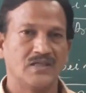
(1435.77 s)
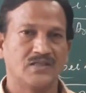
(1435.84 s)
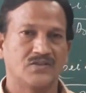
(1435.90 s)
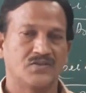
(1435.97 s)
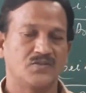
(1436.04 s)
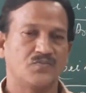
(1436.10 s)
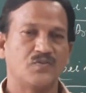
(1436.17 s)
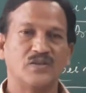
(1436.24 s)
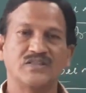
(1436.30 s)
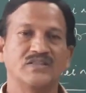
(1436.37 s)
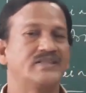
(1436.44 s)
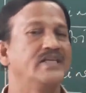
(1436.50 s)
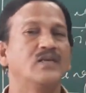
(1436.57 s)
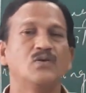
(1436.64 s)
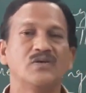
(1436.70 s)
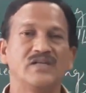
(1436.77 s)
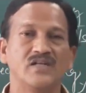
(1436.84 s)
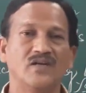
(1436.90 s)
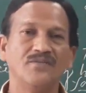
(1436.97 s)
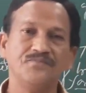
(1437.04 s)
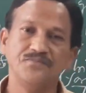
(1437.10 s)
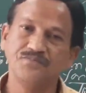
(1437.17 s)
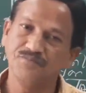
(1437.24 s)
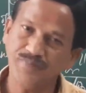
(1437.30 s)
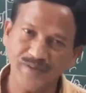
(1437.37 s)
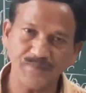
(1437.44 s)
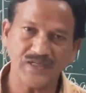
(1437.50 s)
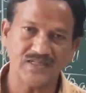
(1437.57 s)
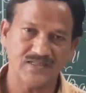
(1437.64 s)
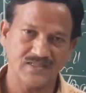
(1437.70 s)
so for the security of
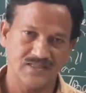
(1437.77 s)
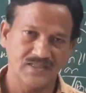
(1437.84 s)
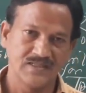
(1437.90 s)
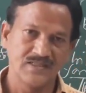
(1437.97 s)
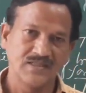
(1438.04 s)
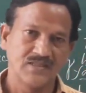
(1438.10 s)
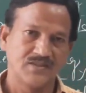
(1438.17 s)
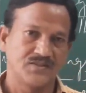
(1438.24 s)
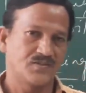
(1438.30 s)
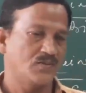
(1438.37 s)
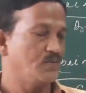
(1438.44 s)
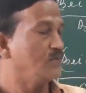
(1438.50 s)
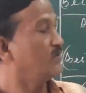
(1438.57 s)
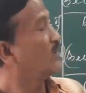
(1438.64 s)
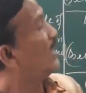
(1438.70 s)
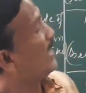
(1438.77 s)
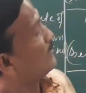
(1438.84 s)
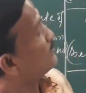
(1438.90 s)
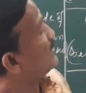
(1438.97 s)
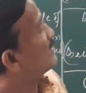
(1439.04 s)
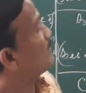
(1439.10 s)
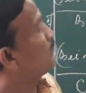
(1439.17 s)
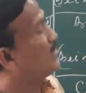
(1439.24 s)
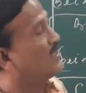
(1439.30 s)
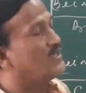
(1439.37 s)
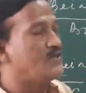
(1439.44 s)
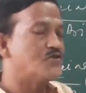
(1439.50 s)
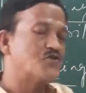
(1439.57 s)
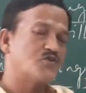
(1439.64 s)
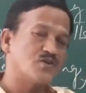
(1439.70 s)
payment. So after the bill is